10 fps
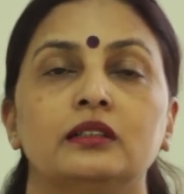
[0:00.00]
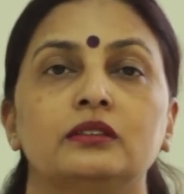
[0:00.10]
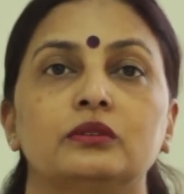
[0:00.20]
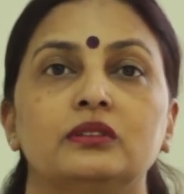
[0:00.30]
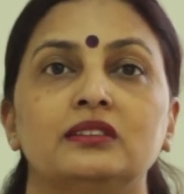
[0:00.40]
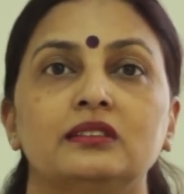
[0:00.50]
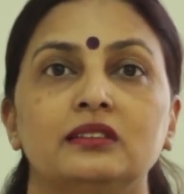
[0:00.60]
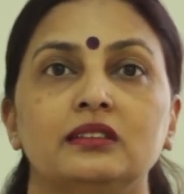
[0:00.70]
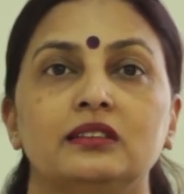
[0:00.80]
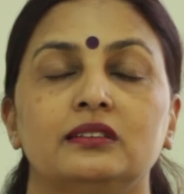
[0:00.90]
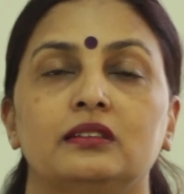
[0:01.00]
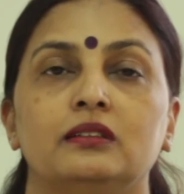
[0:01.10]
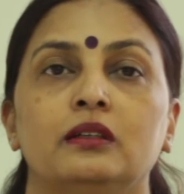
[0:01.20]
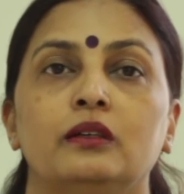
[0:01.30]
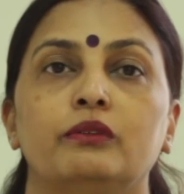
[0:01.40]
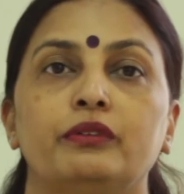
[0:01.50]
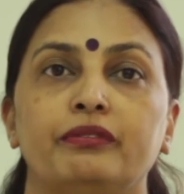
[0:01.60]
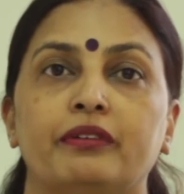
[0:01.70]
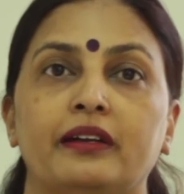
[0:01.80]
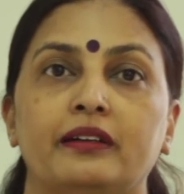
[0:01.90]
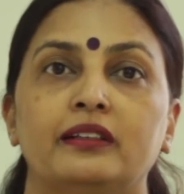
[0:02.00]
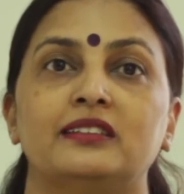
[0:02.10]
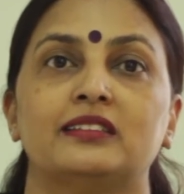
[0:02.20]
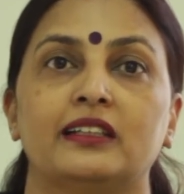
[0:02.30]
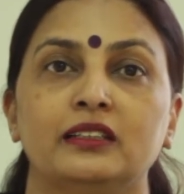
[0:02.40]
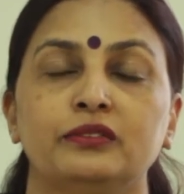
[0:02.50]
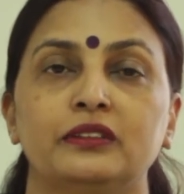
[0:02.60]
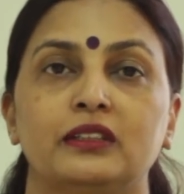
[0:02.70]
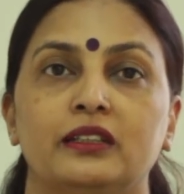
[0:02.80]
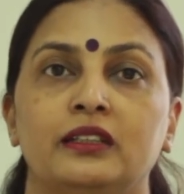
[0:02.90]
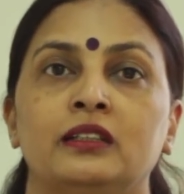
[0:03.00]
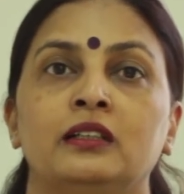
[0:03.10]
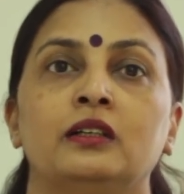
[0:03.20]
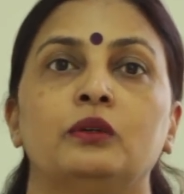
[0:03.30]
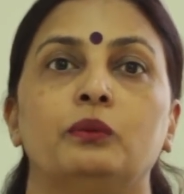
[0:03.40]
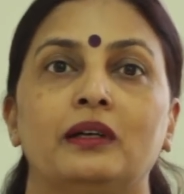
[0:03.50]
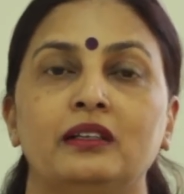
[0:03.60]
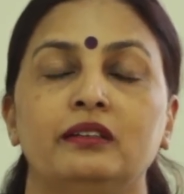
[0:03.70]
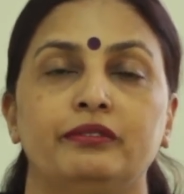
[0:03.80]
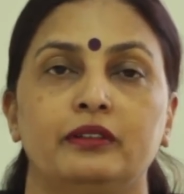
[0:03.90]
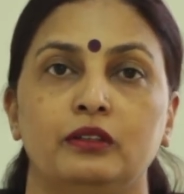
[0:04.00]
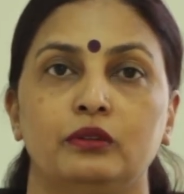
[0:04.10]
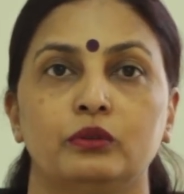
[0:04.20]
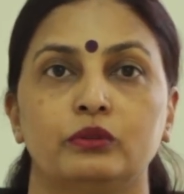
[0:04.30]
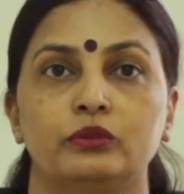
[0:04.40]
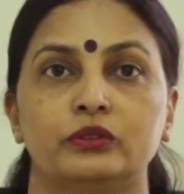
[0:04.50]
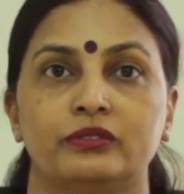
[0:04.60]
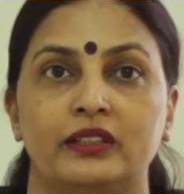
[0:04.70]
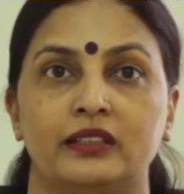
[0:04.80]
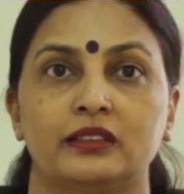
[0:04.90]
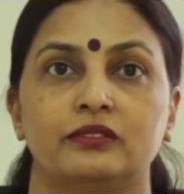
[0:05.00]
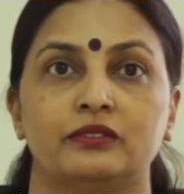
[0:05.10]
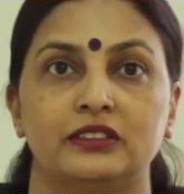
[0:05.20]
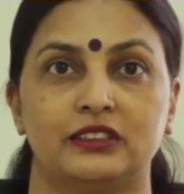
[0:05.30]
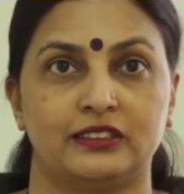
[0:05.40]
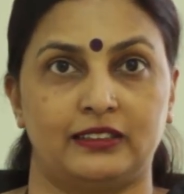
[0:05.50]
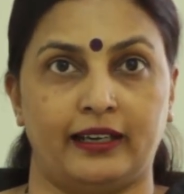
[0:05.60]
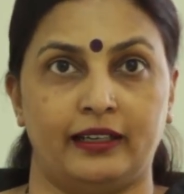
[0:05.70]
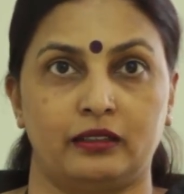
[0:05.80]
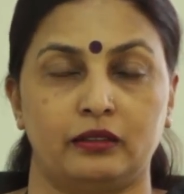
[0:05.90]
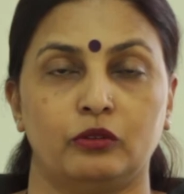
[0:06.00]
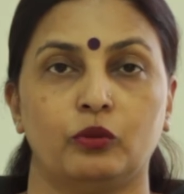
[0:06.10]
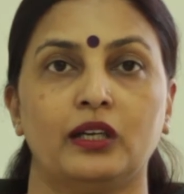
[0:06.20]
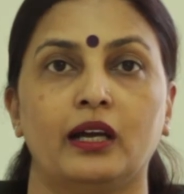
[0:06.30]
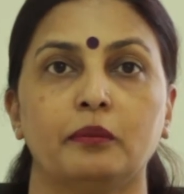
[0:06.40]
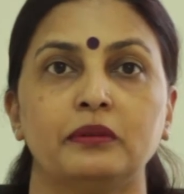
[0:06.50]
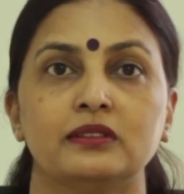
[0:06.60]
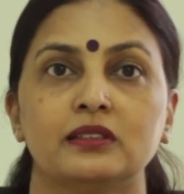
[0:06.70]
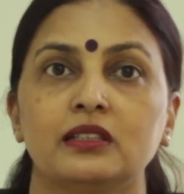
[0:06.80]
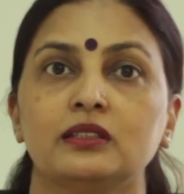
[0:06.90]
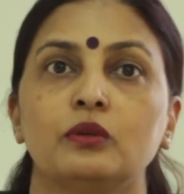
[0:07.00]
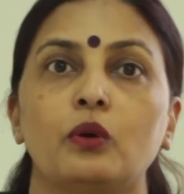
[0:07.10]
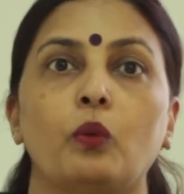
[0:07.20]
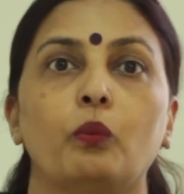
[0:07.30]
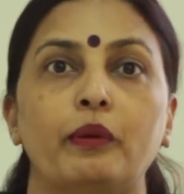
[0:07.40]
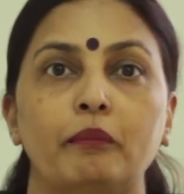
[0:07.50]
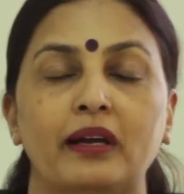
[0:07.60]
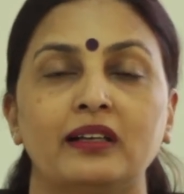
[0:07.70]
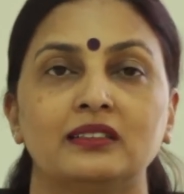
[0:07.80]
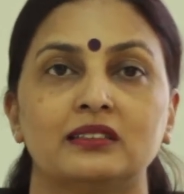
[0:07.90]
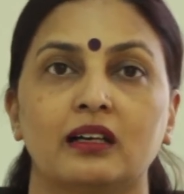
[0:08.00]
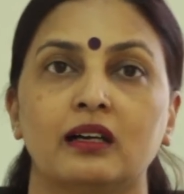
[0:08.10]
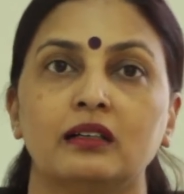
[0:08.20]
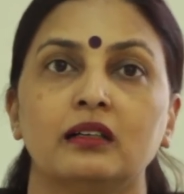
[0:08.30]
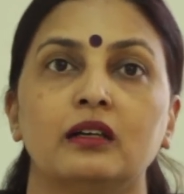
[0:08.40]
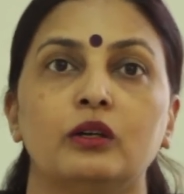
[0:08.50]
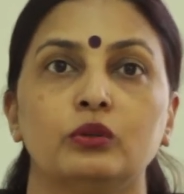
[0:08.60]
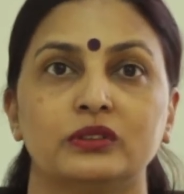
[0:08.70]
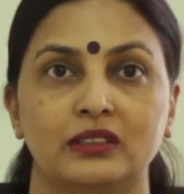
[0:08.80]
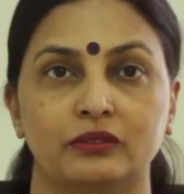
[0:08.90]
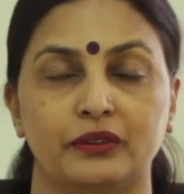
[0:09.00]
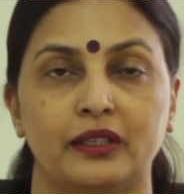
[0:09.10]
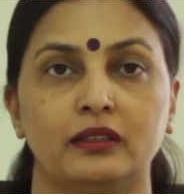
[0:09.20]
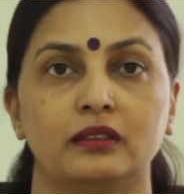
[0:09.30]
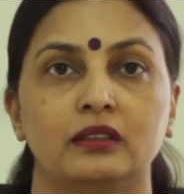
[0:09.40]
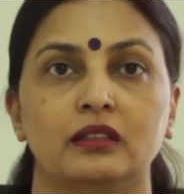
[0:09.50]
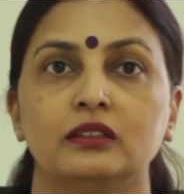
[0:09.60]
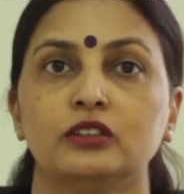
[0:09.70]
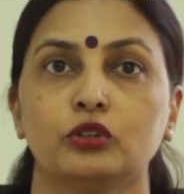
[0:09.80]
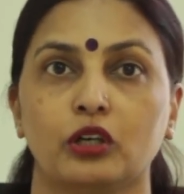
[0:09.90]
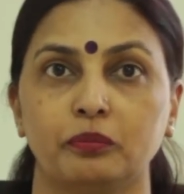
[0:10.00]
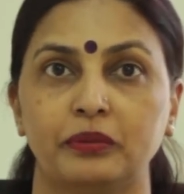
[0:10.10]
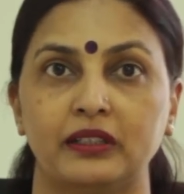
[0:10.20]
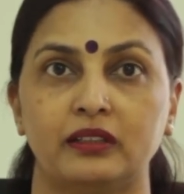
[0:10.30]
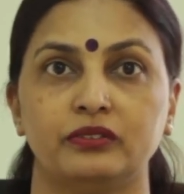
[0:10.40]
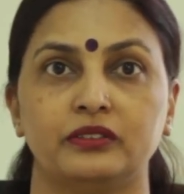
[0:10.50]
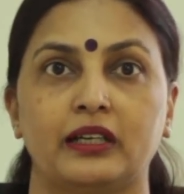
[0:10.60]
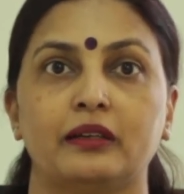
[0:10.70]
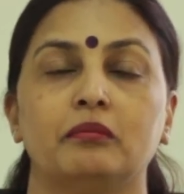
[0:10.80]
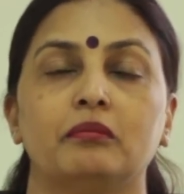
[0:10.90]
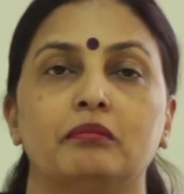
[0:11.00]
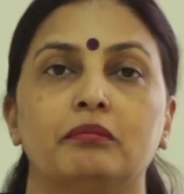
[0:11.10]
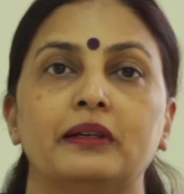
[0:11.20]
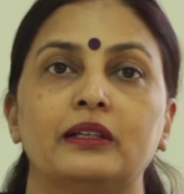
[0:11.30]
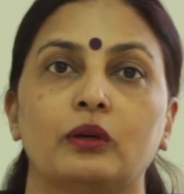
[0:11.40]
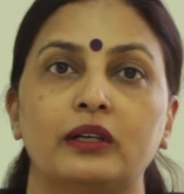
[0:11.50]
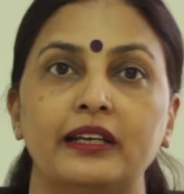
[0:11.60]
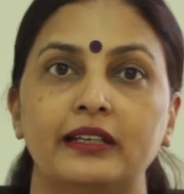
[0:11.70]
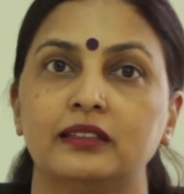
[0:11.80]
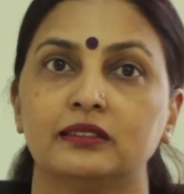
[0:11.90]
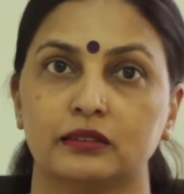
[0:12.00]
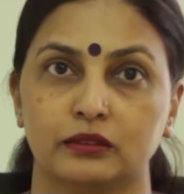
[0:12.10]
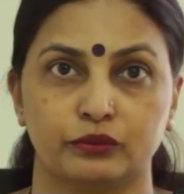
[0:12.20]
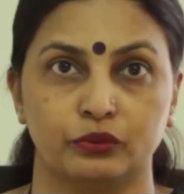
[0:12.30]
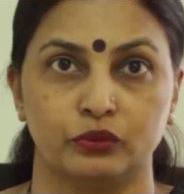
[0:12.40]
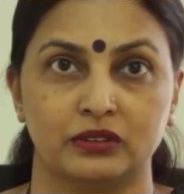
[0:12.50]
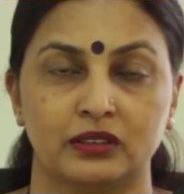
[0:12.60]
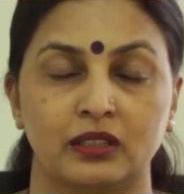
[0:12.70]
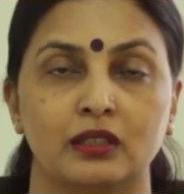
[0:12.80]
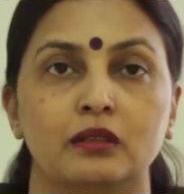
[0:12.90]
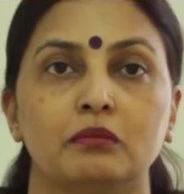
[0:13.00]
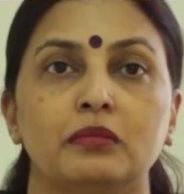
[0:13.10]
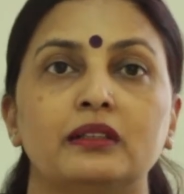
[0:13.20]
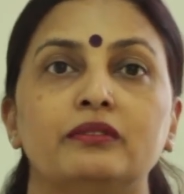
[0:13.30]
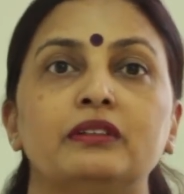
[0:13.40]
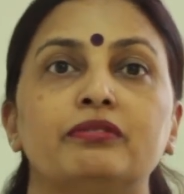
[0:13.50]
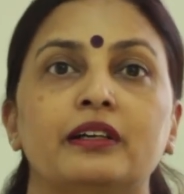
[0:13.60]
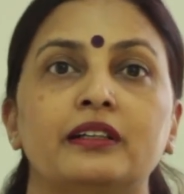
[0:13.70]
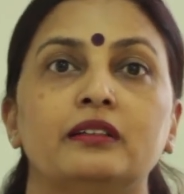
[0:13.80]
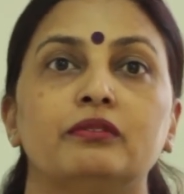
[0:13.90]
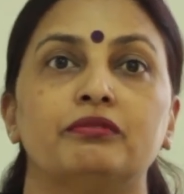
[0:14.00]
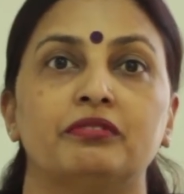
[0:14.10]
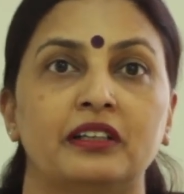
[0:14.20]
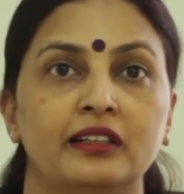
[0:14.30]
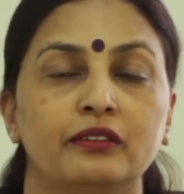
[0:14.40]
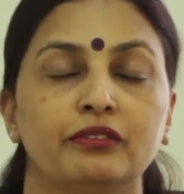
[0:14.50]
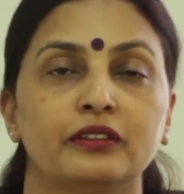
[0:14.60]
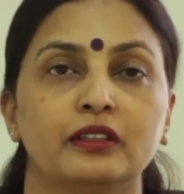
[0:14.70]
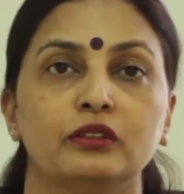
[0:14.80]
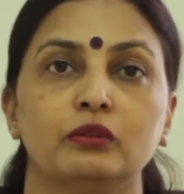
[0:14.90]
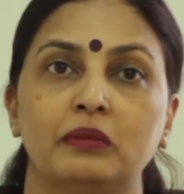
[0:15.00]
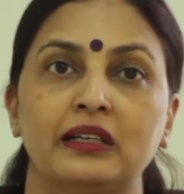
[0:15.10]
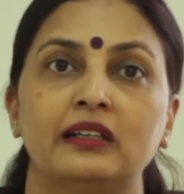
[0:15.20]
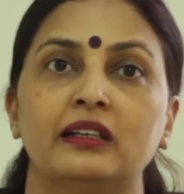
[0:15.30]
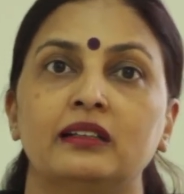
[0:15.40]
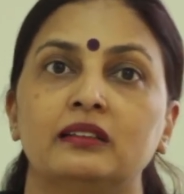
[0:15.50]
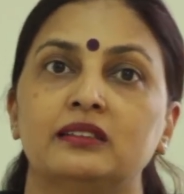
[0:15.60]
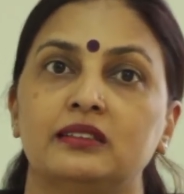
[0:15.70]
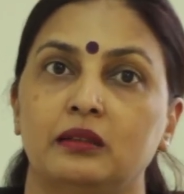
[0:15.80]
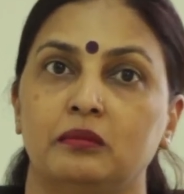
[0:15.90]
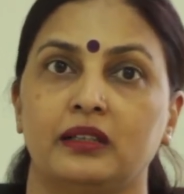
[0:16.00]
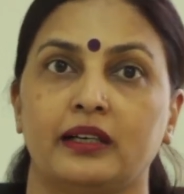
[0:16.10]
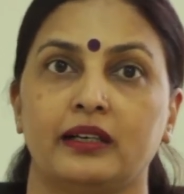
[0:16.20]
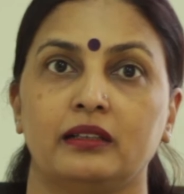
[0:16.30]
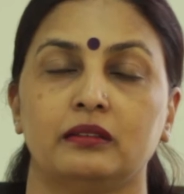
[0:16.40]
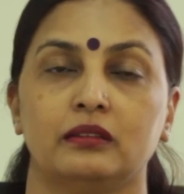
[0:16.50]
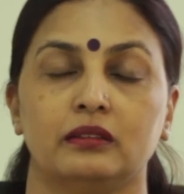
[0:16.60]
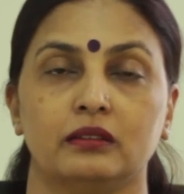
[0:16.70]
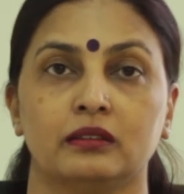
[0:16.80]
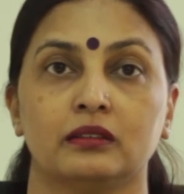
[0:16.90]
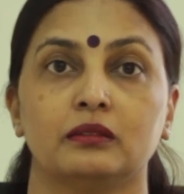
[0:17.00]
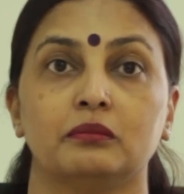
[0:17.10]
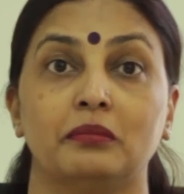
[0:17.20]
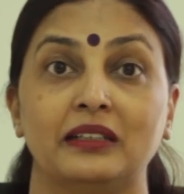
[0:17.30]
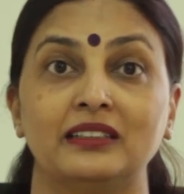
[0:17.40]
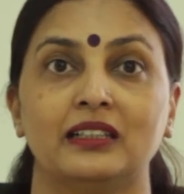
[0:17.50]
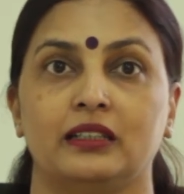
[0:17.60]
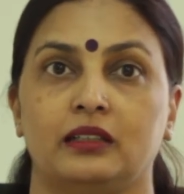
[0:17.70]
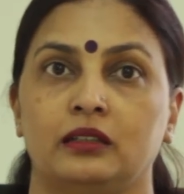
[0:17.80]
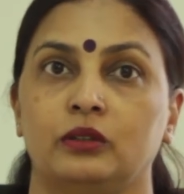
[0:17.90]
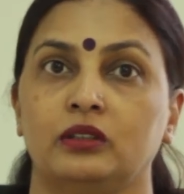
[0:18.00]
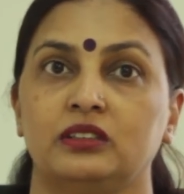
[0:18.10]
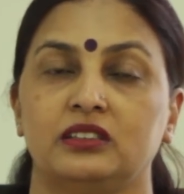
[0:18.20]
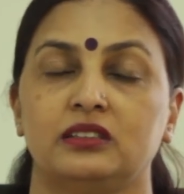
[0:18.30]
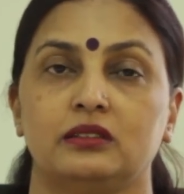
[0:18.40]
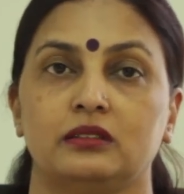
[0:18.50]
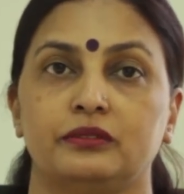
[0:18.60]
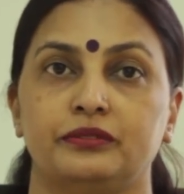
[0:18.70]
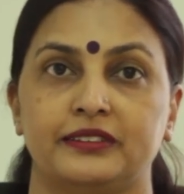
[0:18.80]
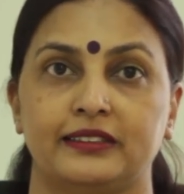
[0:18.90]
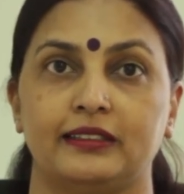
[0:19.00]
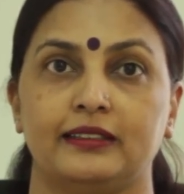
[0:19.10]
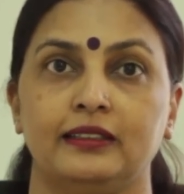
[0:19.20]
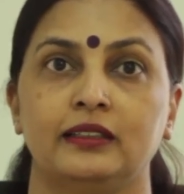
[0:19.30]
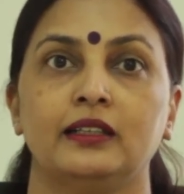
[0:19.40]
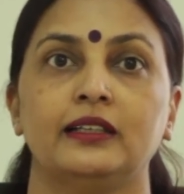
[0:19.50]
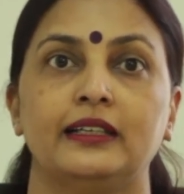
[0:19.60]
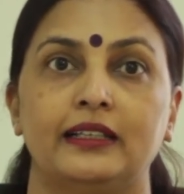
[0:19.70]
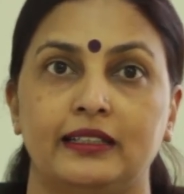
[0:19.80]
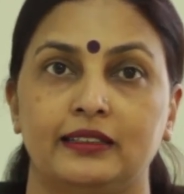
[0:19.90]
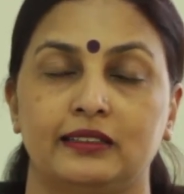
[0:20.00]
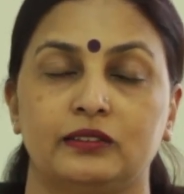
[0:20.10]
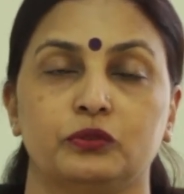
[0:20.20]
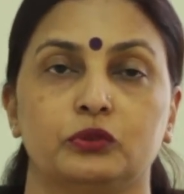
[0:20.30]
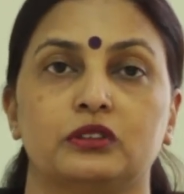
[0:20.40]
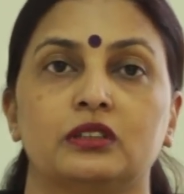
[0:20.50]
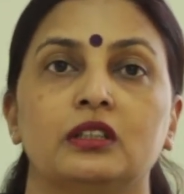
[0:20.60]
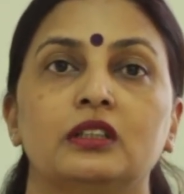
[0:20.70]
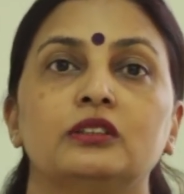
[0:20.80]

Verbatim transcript: So this is the reason we find it scientifically very difficult to lose weight with just diet. What happens is, we might start losing weight in a short period of time by not eating certain foods, but we find it very difficult to maintain the same diet mentally, not just physically eating these foods.